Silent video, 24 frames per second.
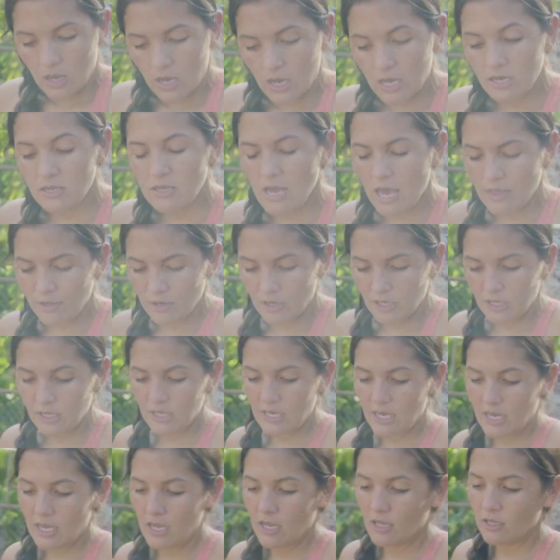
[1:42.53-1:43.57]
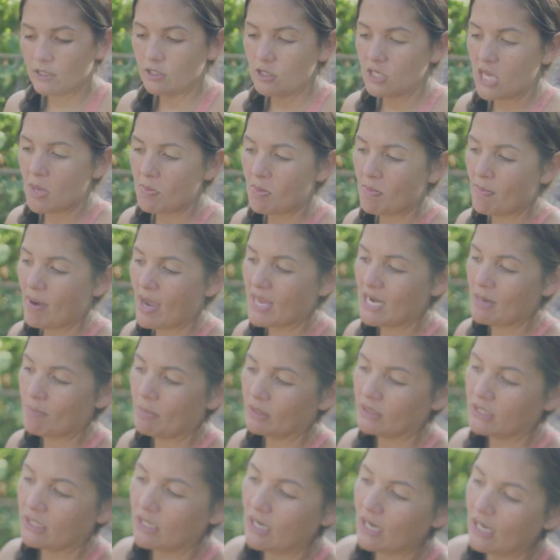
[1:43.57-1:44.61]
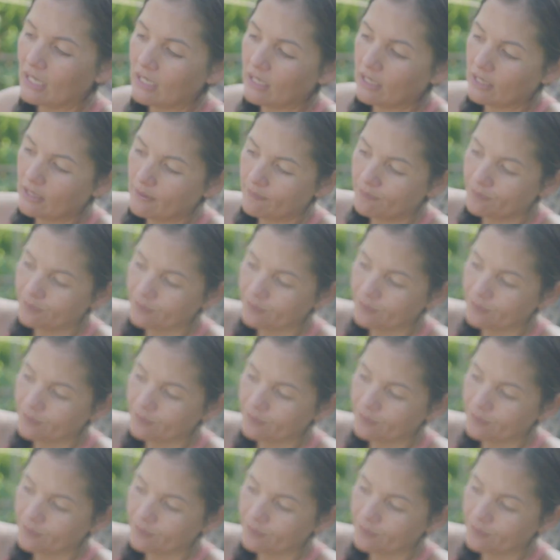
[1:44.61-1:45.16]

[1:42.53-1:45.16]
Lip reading: Another thing to keep in mind about the kala